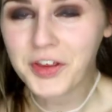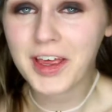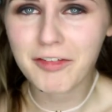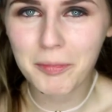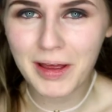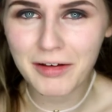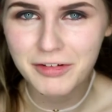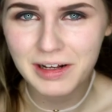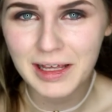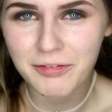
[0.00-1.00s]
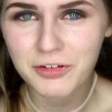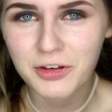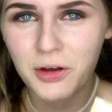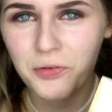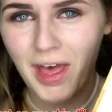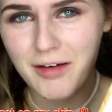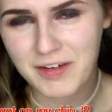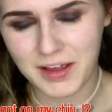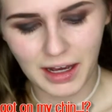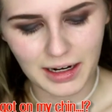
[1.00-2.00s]
To give a bit of relief to those
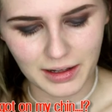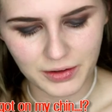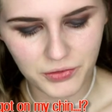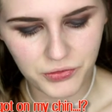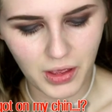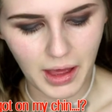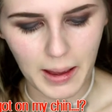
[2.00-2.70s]
heavy colours,